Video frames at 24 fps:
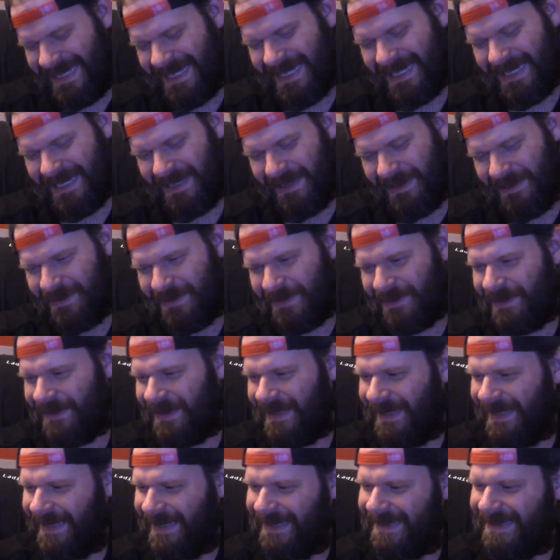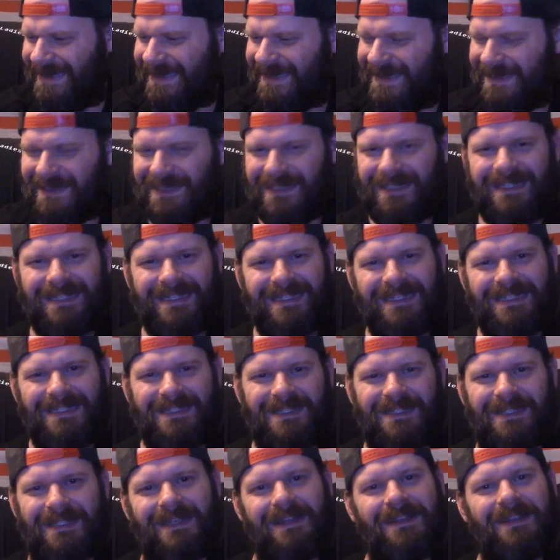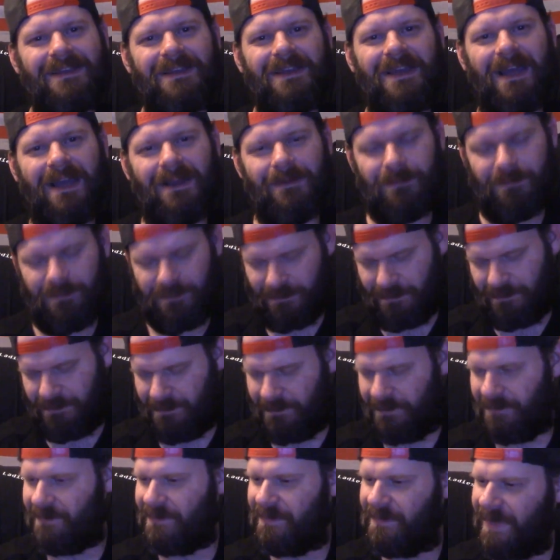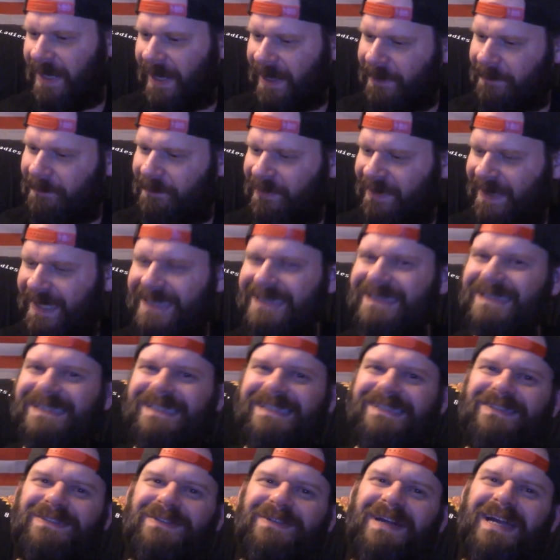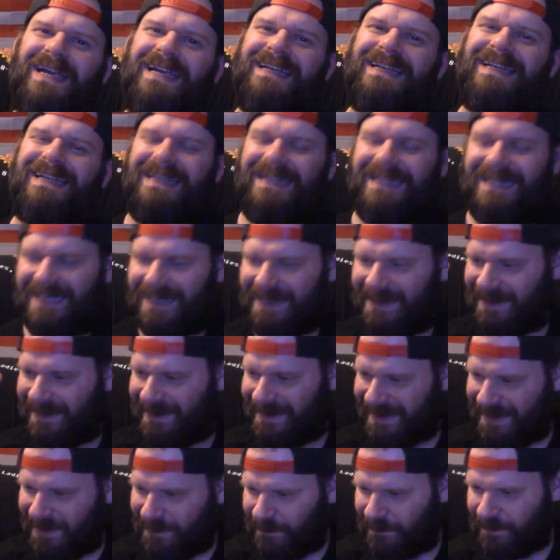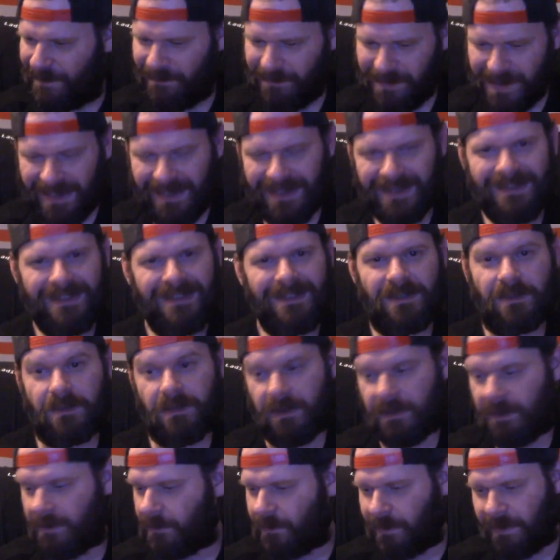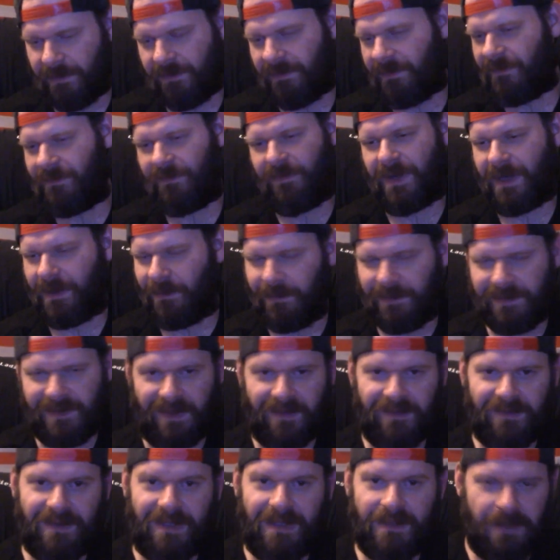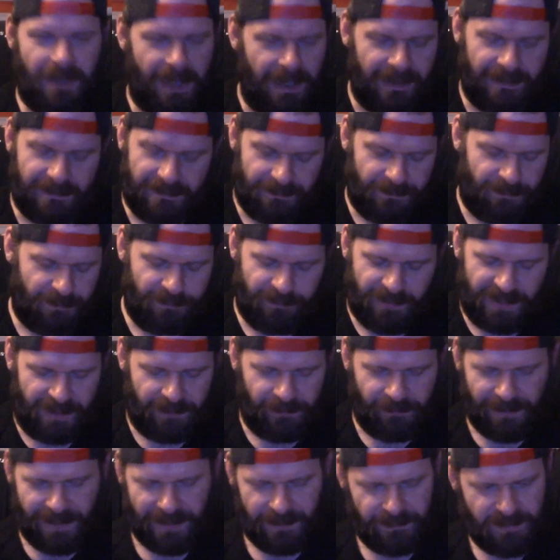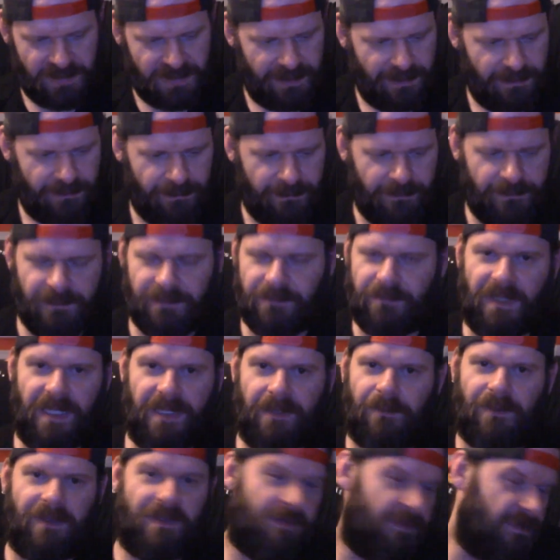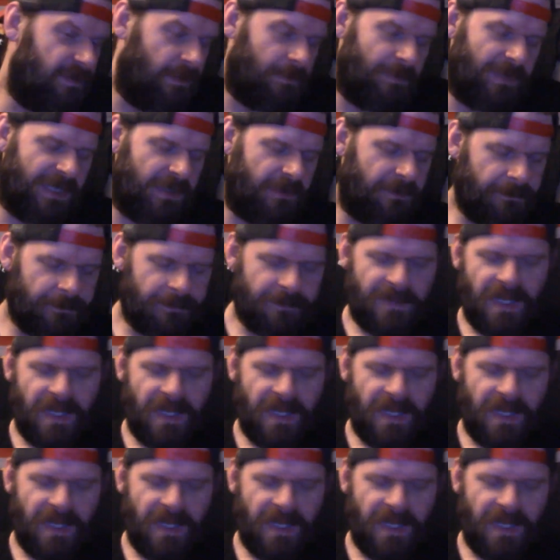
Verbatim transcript: then you turn the ingots into iron plates, right? And then you get 50 or 100, whatever the fuck it was I said. I was picking random shit. Anyways, doesn't matter.